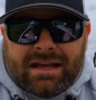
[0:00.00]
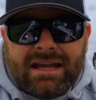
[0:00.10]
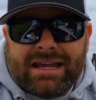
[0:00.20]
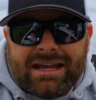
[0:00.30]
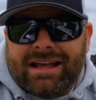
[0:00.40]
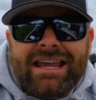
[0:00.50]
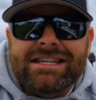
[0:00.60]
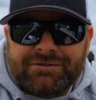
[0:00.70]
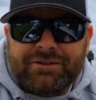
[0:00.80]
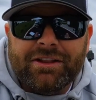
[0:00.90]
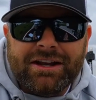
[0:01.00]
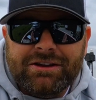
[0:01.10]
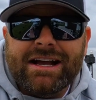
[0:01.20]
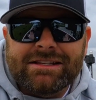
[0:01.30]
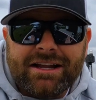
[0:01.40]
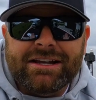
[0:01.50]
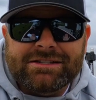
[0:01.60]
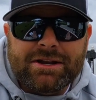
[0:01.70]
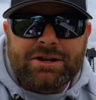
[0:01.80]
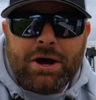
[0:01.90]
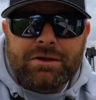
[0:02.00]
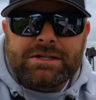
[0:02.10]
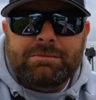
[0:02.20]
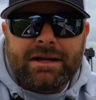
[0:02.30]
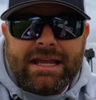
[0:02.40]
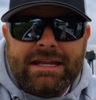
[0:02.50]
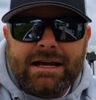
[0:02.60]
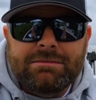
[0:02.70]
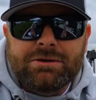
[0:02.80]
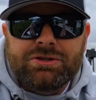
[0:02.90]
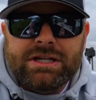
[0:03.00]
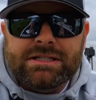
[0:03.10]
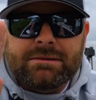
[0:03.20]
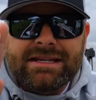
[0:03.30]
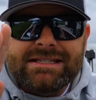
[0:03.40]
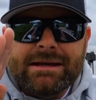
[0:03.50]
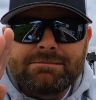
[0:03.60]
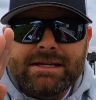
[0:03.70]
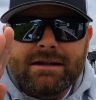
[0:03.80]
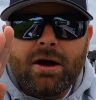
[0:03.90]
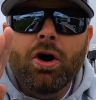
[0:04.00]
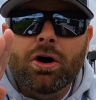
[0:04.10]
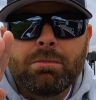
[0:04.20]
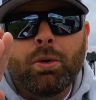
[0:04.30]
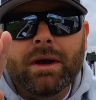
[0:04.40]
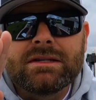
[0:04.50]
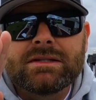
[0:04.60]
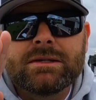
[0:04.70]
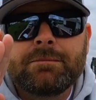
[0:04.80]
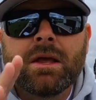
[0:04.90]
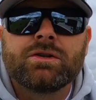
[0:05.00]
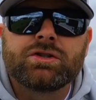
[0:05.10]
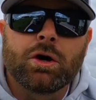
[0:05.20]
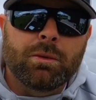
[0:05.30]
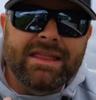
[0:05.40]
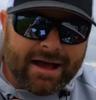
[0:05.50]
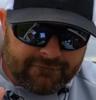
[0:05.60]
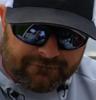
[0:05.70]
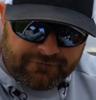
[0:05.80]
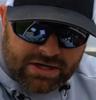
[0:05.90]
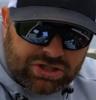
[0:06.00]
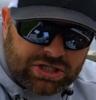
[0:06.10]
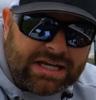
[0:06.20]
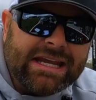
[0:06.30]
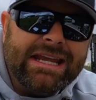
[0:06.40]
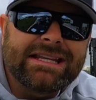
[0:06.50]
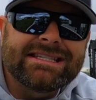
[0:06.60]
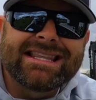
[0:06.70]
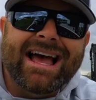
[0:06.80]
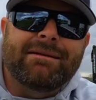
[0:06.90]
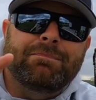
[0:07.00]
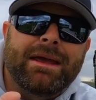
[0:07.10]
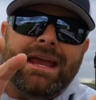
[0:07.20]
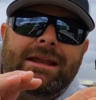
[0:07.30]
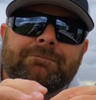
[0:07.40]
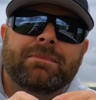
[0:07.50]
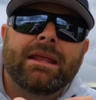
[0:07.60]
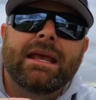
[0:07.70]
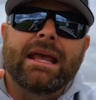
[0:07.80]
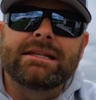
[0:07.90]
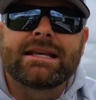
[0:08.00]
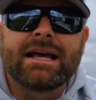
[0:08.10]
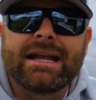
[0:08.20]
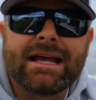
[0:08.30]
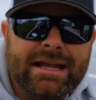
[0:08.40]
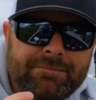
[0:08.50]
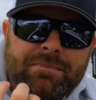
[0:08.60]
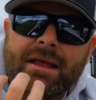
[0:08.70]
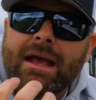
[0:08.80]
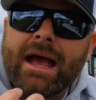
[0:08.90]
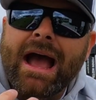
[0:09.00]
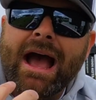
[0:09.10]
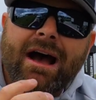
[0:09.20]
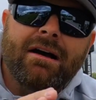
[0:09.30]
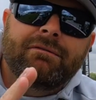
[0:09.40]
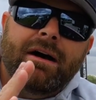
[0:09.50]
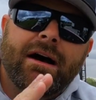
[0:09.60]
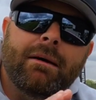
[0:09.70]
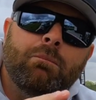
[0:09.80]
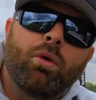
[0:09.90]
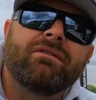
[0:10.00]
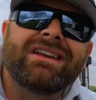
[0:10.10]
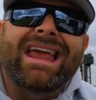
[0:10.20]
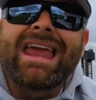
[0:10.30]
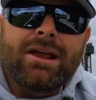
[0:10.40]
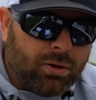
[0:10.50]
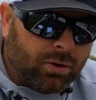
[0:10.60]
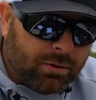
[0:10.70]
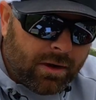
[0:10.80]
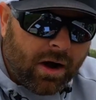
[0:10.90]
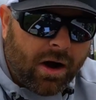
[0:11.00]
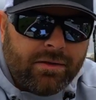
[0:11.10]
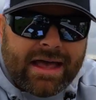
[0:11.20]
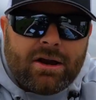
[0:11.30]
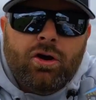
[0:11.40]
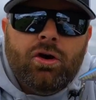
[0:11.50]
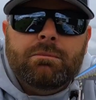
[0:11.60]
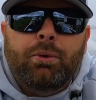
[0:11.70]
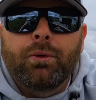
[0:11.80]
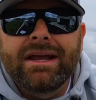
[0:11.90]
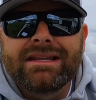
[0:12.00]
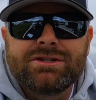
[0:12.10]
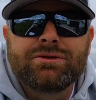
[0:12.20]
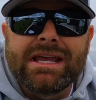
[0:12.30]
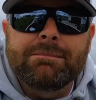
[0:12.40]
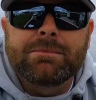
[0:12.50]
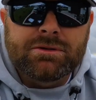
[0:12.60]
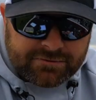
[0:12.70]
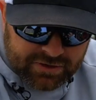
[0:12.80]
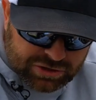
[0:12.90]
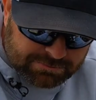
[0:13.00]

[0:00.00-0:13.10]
easy for a lot of you guys. A lot of you guys already know this, but EWG is gonna be tipped in hook points. So when that fish eats that bait, it's gonna have more of an angle on that hook point to keep those fish